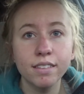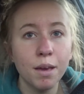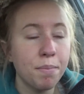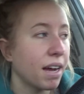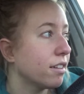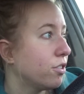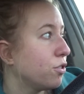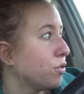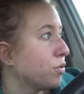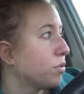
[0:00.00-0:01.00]
get back
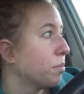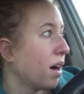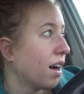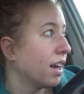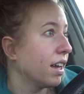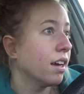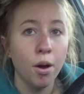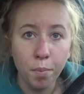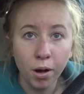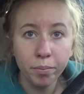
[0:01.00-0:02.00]
to my
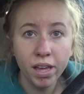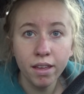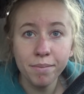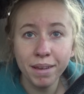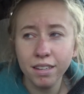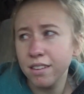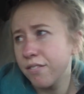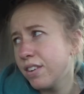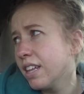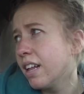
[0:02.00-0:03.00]
apartment because I
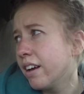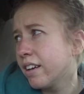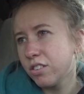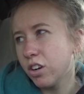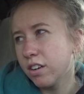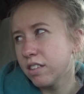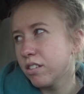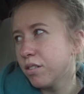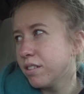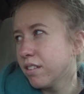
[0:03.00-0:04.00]
feel like Target's
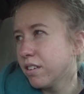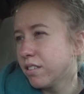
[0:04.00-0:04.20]
always a little